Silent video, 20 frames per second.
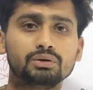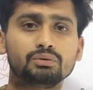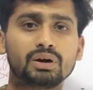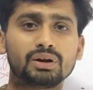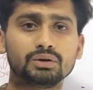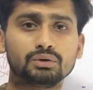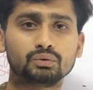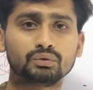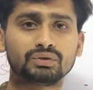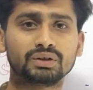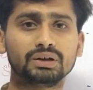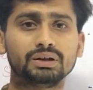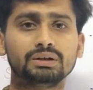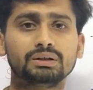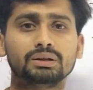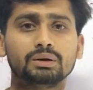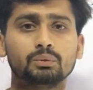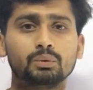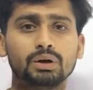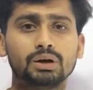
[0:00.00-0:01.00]
you are
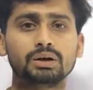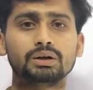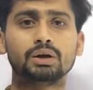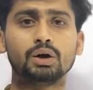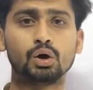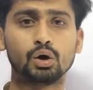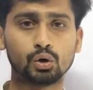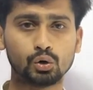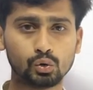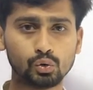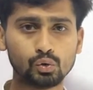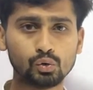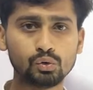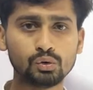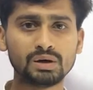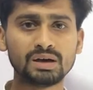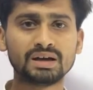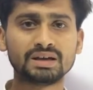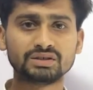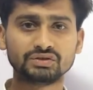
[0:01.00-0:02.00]
using the word
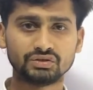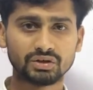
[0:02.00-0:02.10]
who.